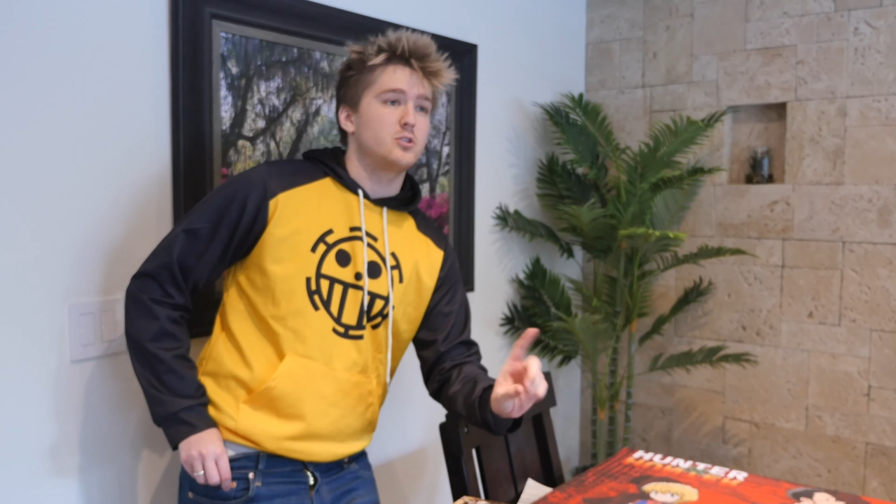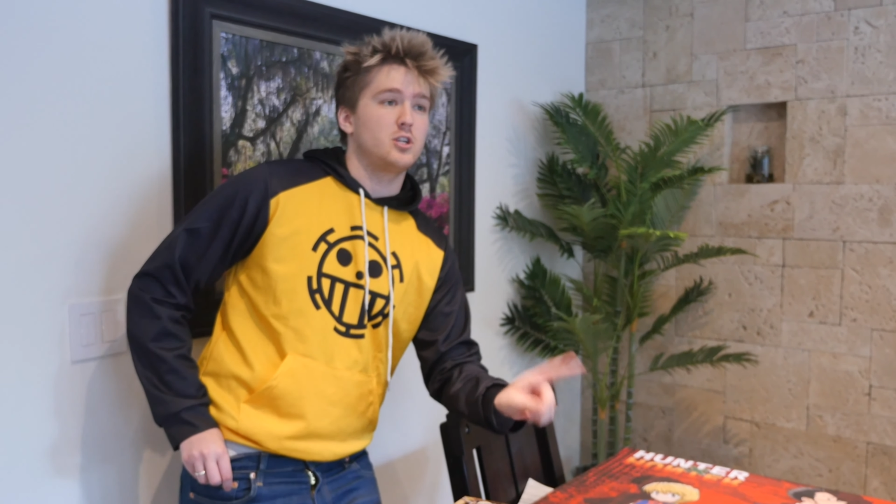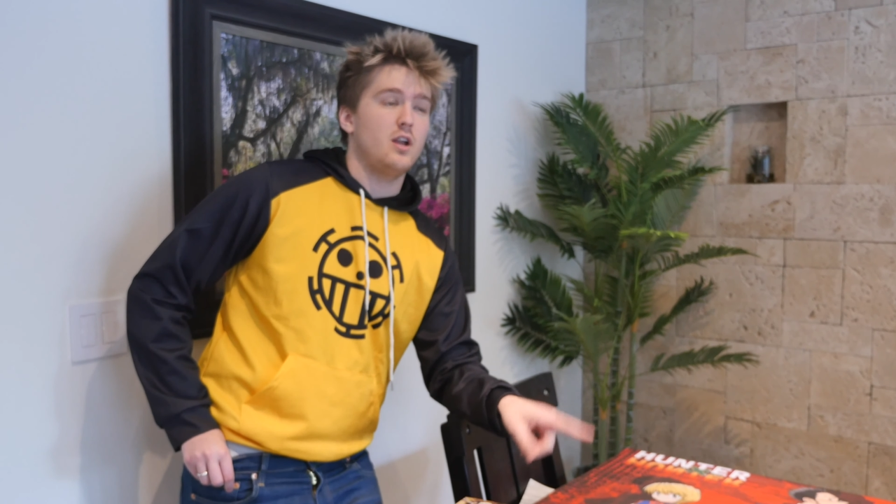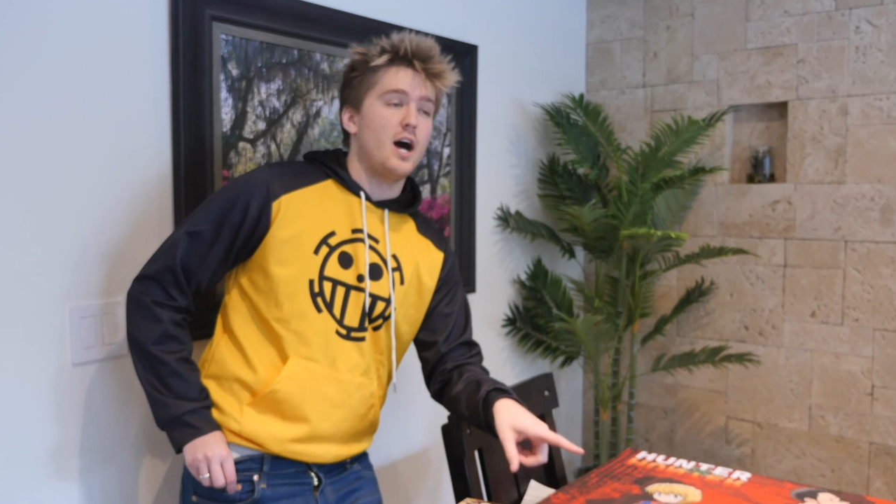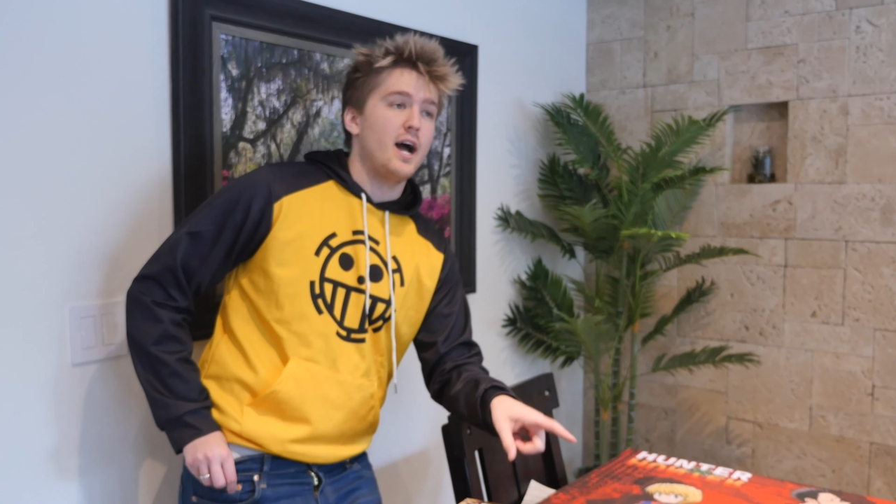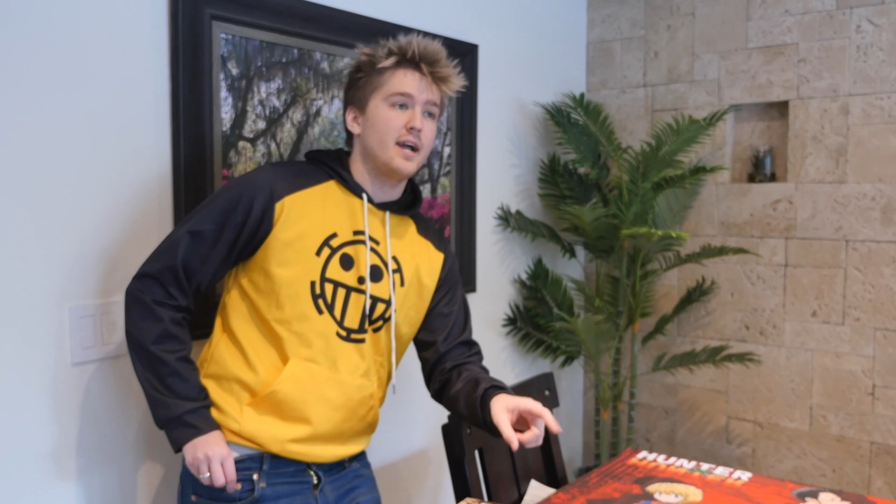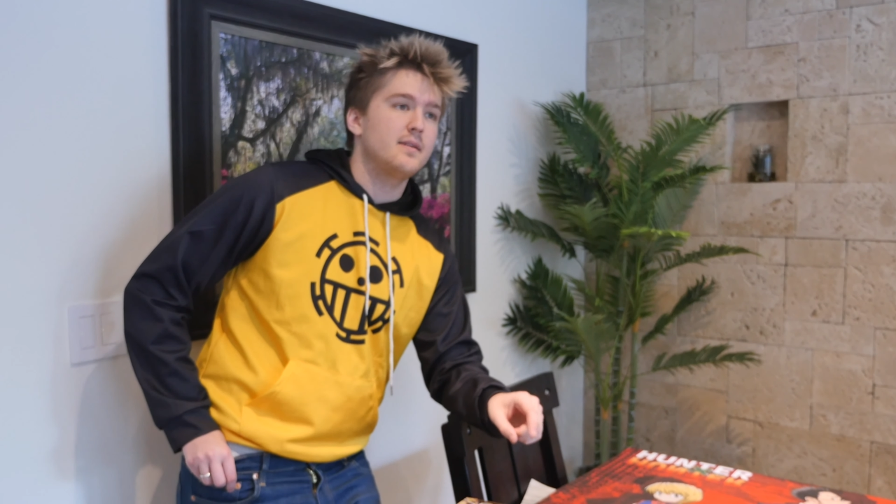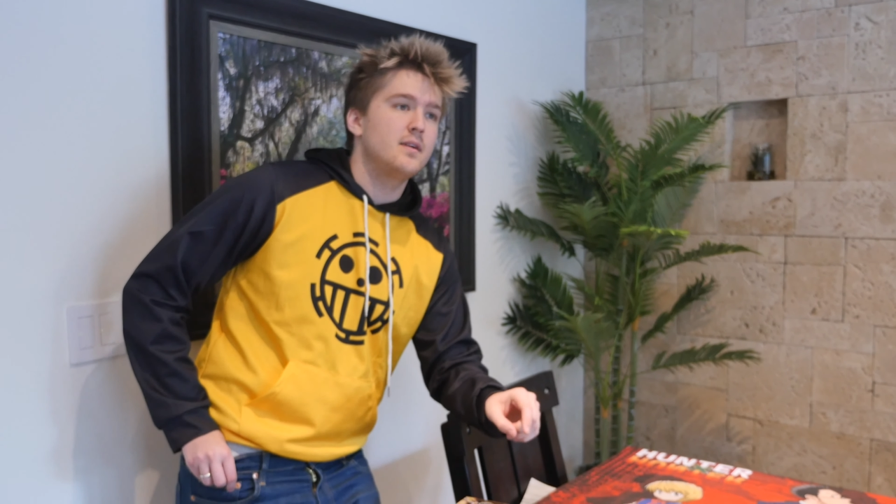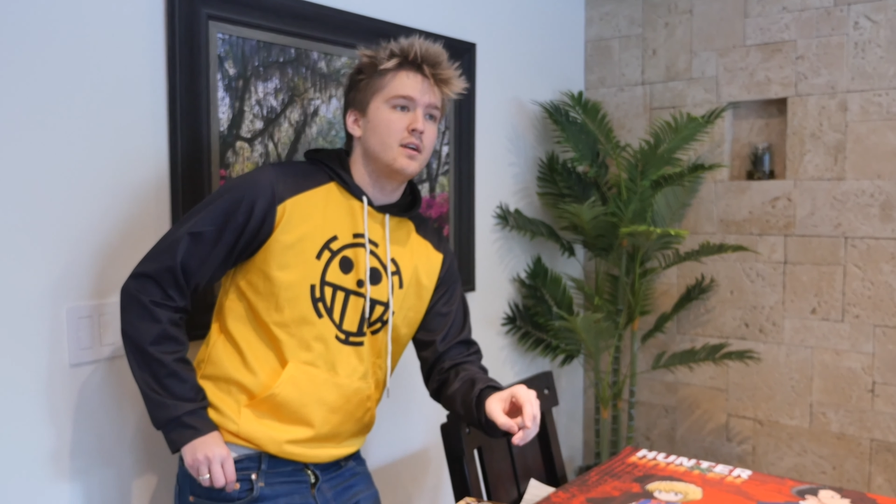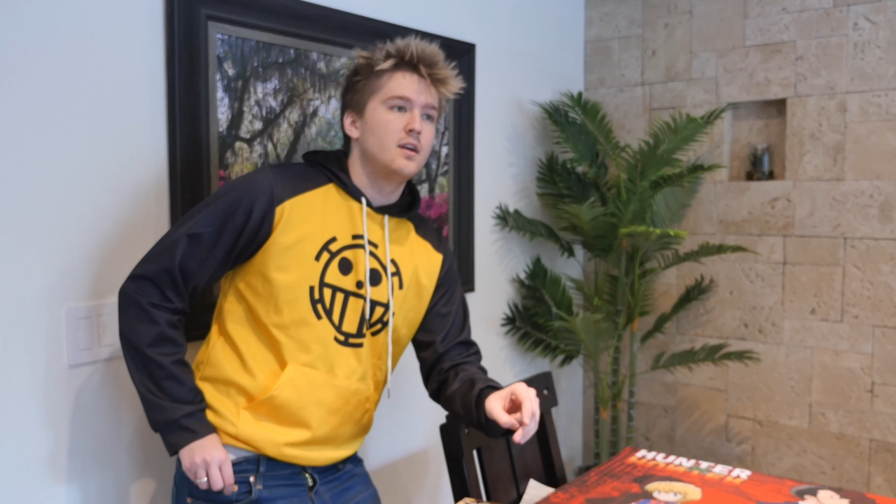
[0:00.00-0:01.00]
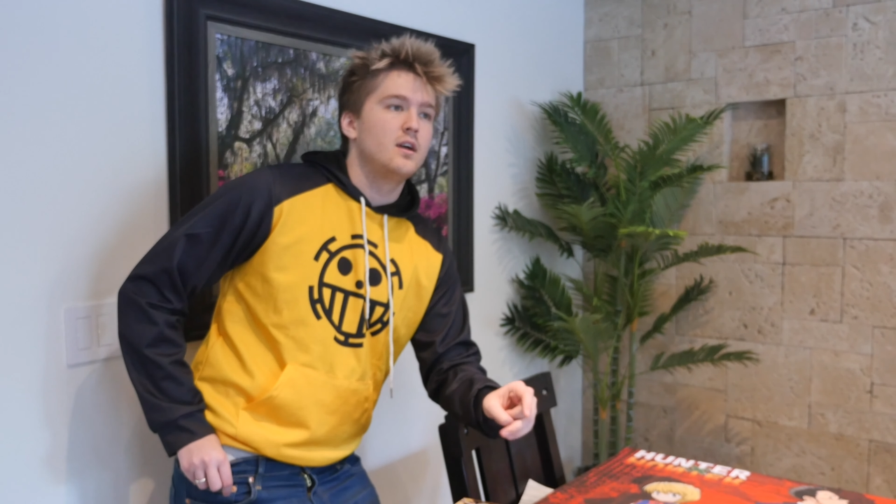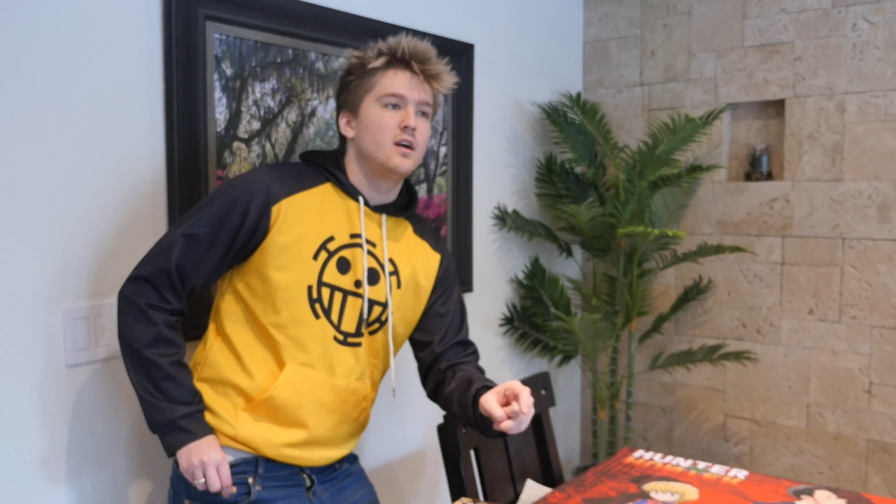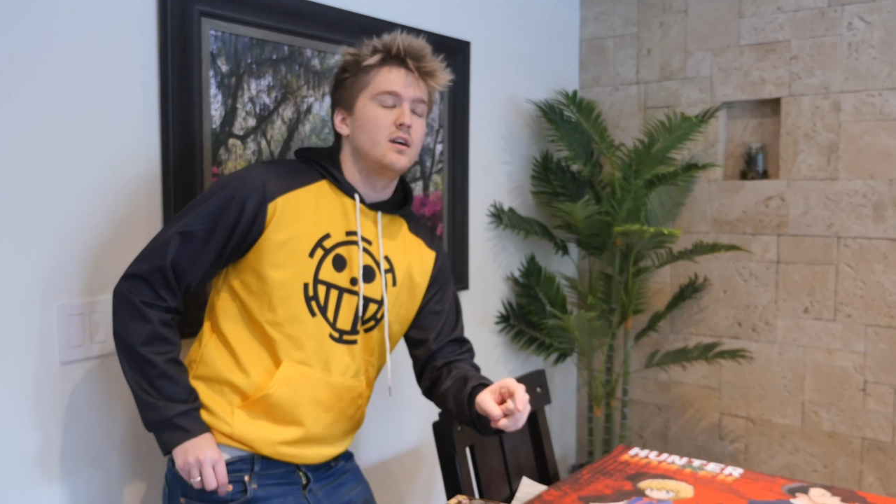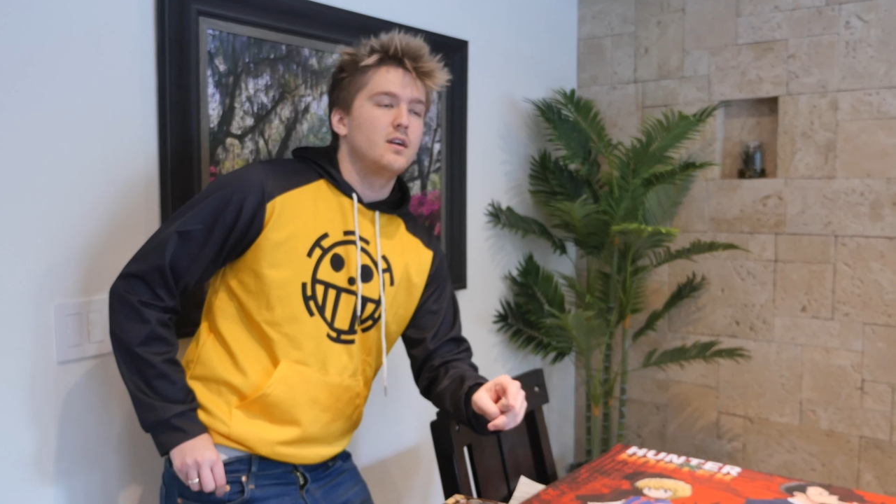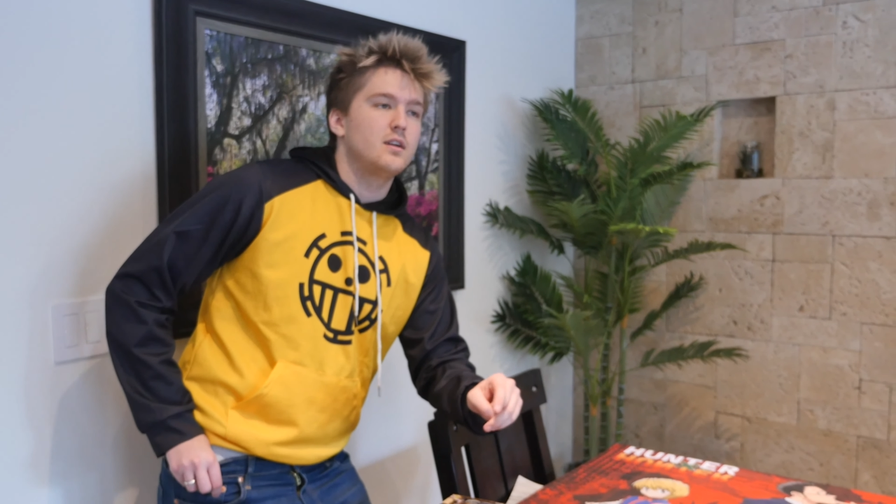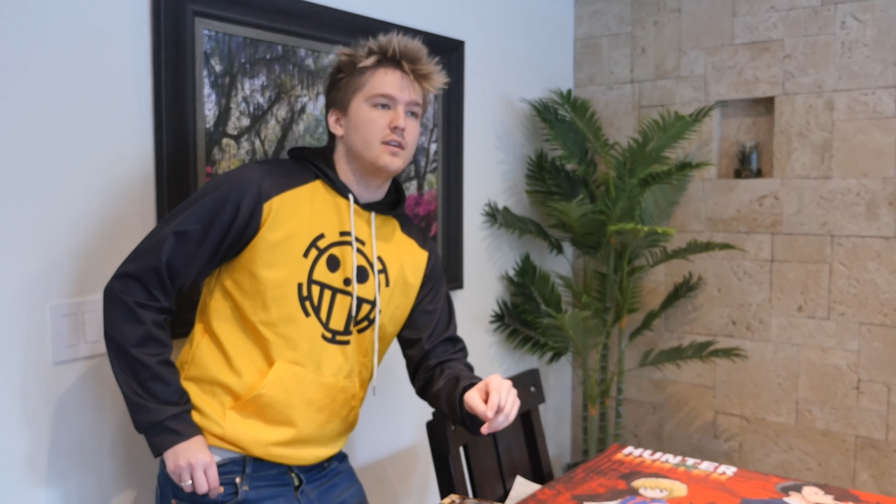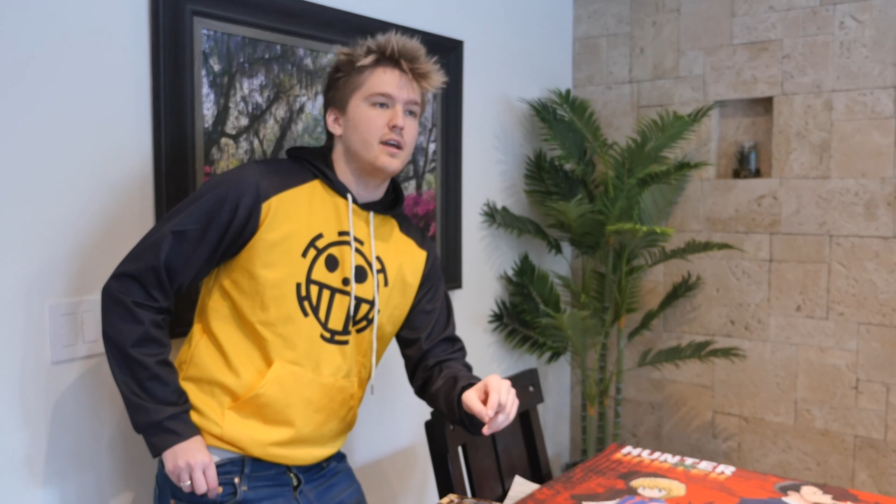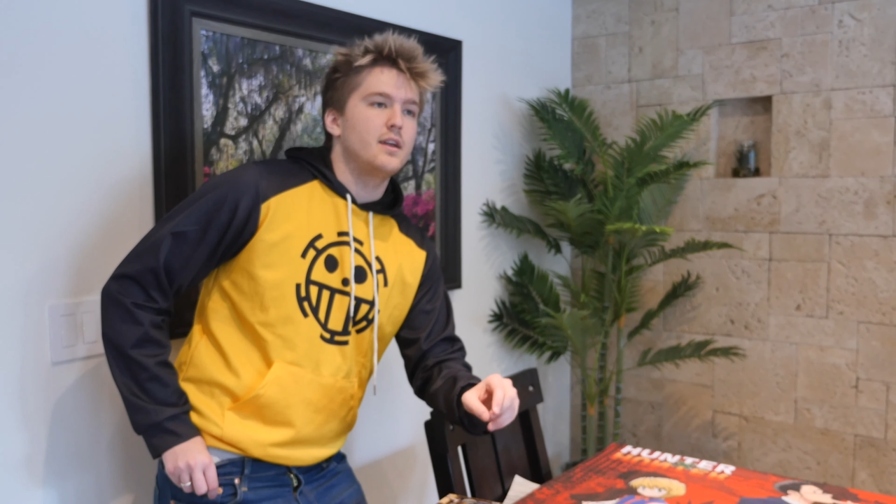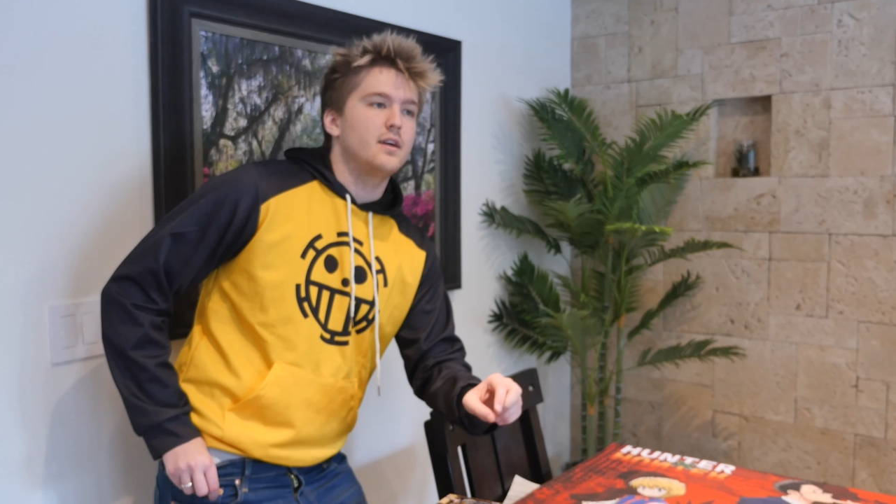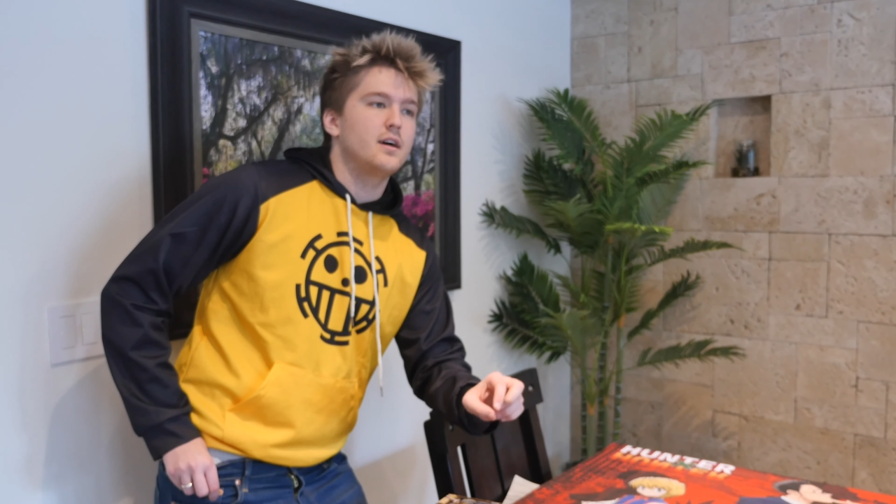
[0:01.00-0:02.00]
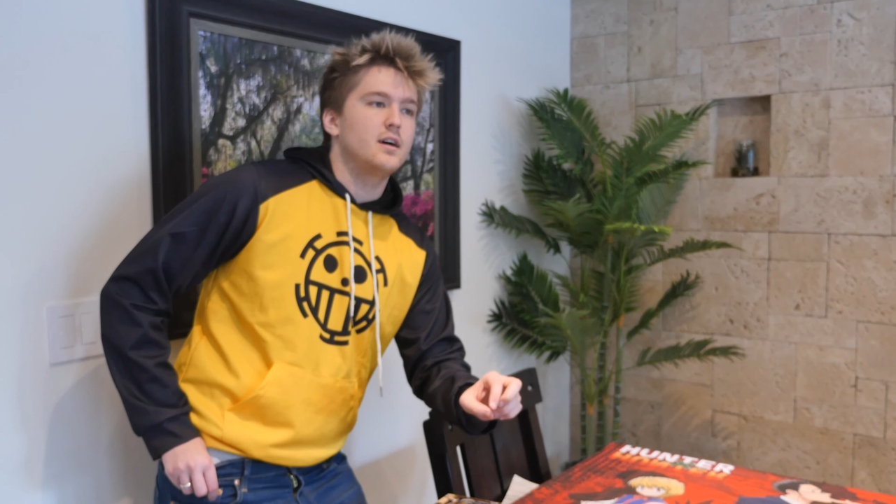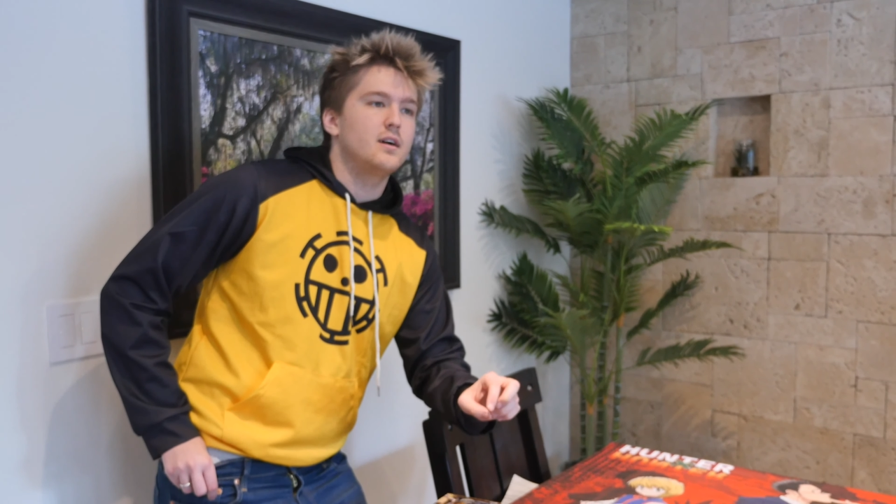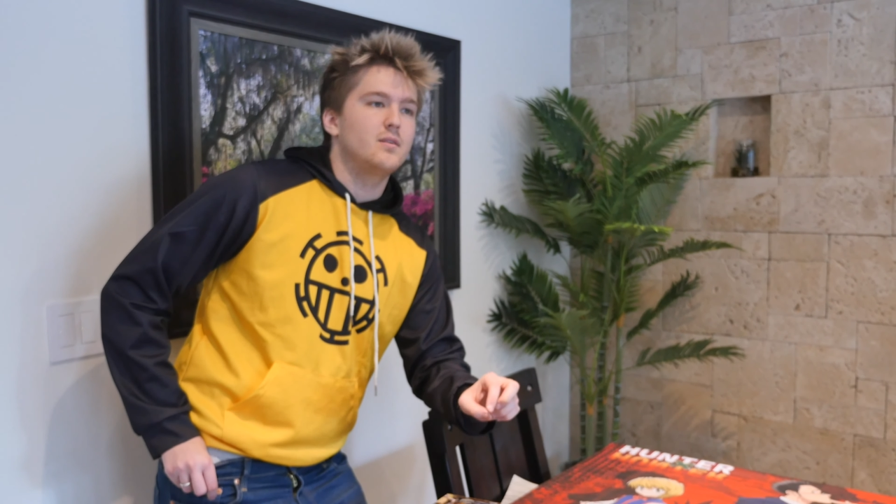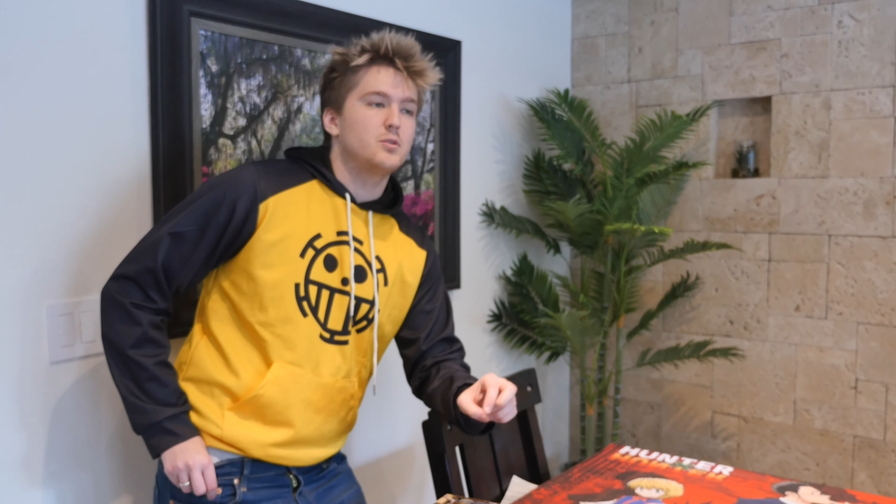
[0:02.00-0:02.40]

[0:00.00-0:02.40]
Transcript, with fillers: in July. And uh,